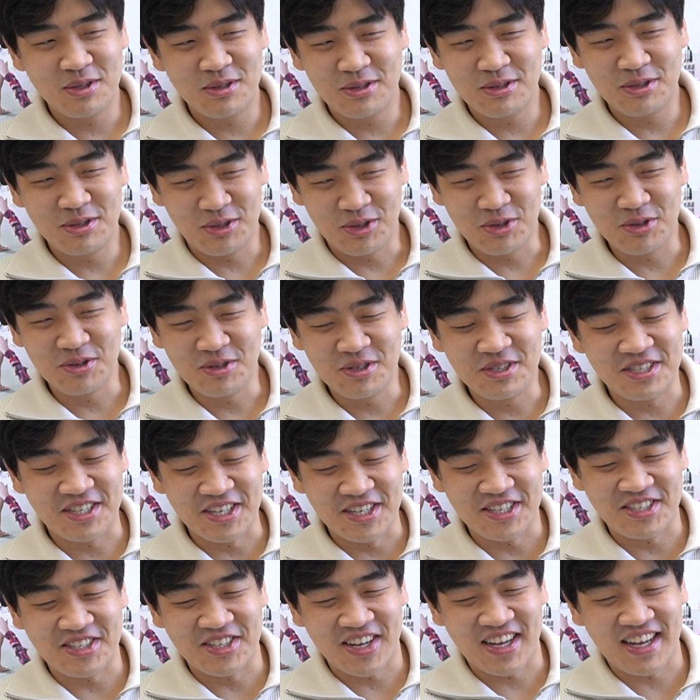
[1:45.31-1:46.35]
"Yoon
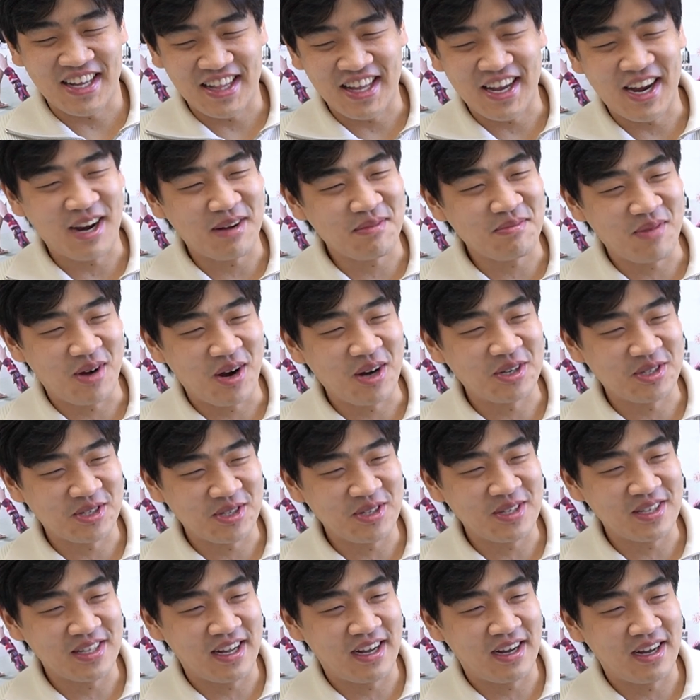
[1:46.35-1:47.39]
just declared
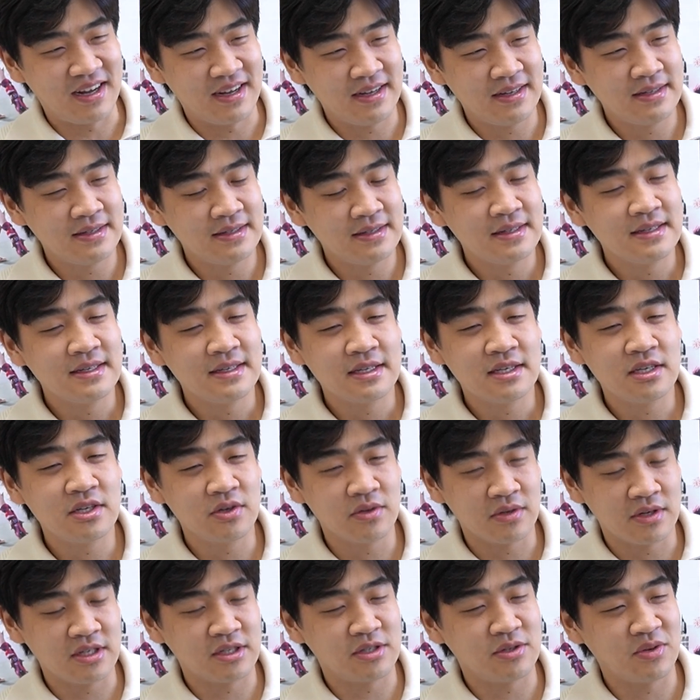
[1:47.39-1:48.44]
martial law.
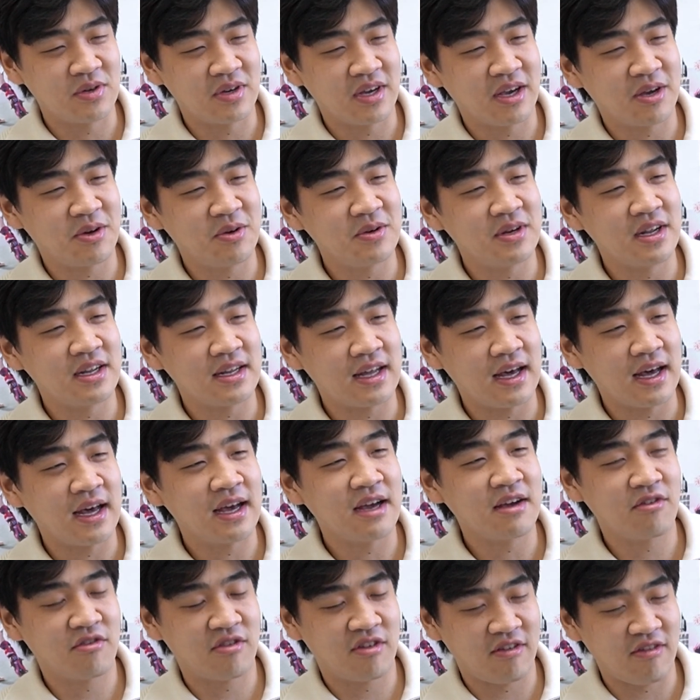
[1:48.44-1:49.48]
Yoon is doing a coup d'etat.
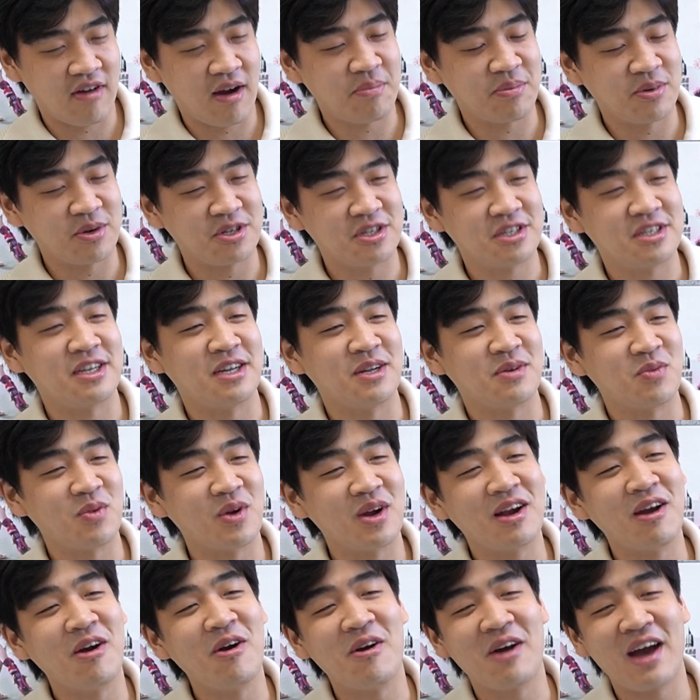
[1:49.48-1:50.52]
Grab your shit, we're
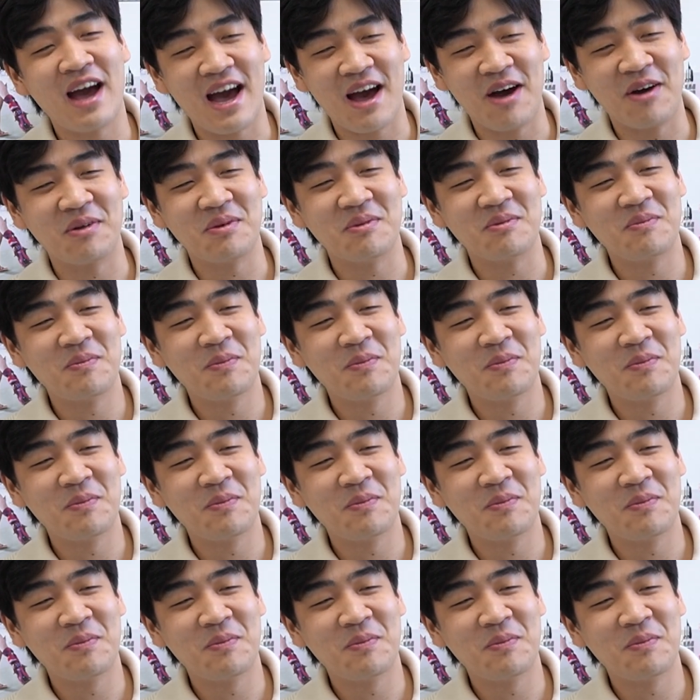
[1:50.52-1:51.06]
going out."